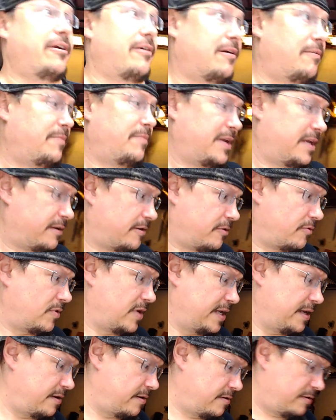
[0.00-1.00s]
I'm going to go
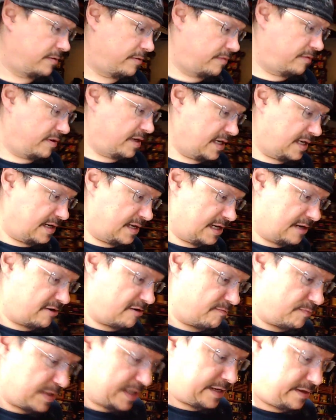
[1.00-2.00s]
in here a
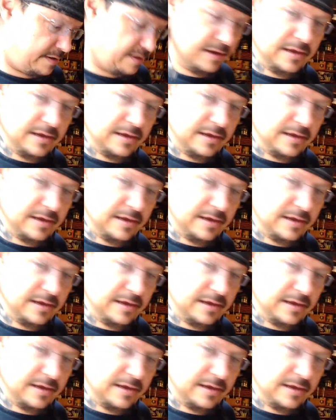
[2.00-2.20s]
bit.